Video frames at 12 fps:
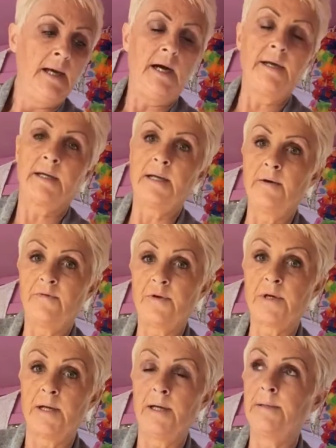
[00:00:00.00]
And I kept
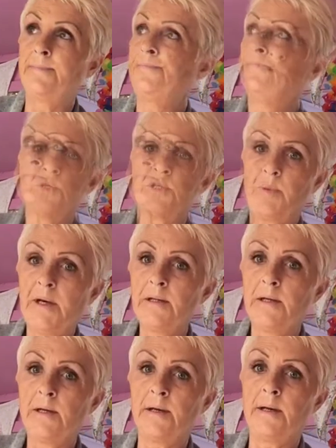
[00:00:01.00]
forgetting. So in the spring
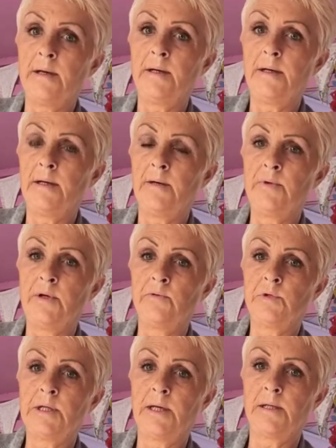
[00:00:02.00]
there, I went
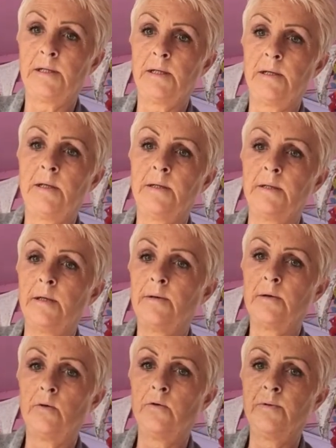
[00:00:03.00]
out to get it and
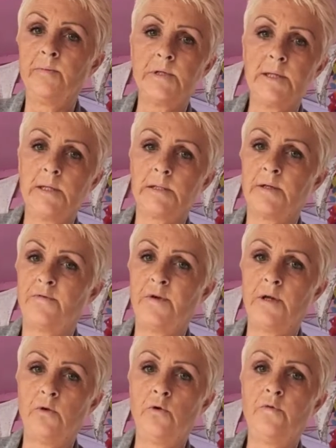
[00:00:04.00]
all the mosaics had
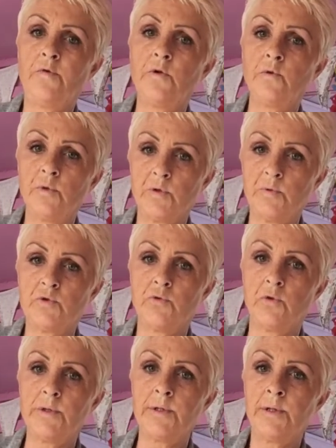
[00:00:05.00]
fell off and the wood was
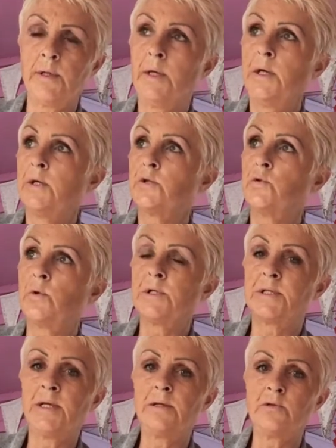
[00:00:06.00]
rotten. So
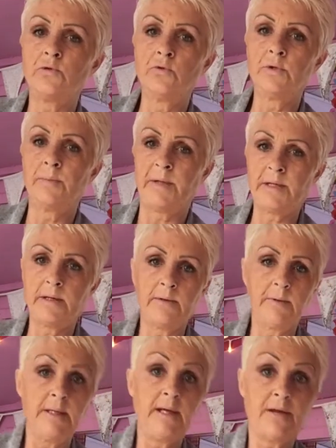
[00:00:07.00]
instead of throwing the mirror
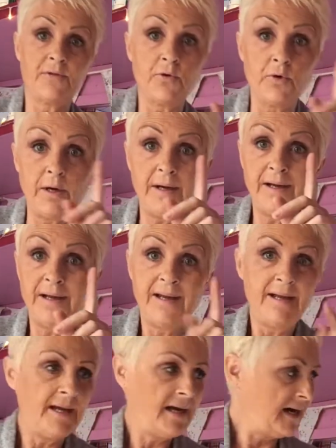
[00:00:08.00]
away, I thought
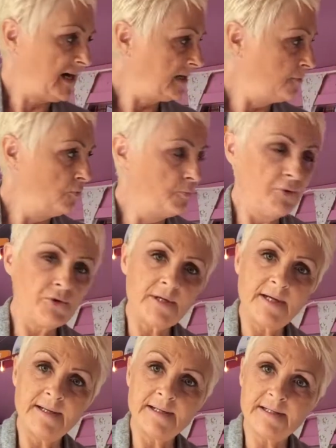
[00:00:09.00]
I will put
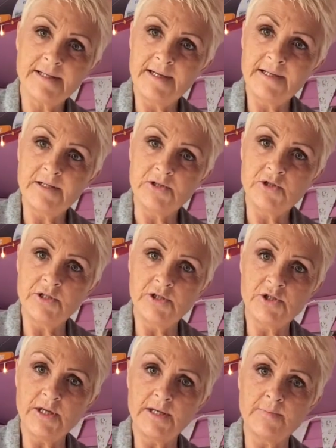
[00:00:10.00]
it inside the she
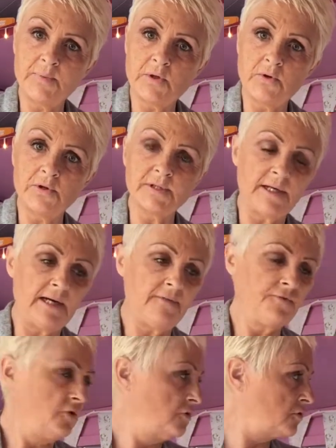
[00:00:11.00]
shed because I
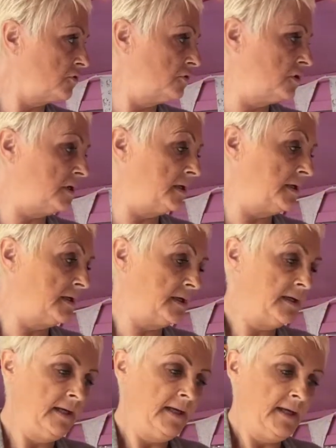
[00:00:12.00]
have not got
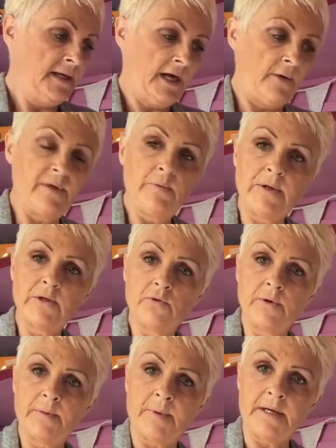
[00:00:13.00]
a wee
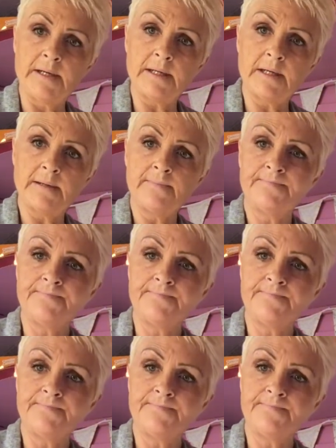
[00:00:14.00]
window at the back.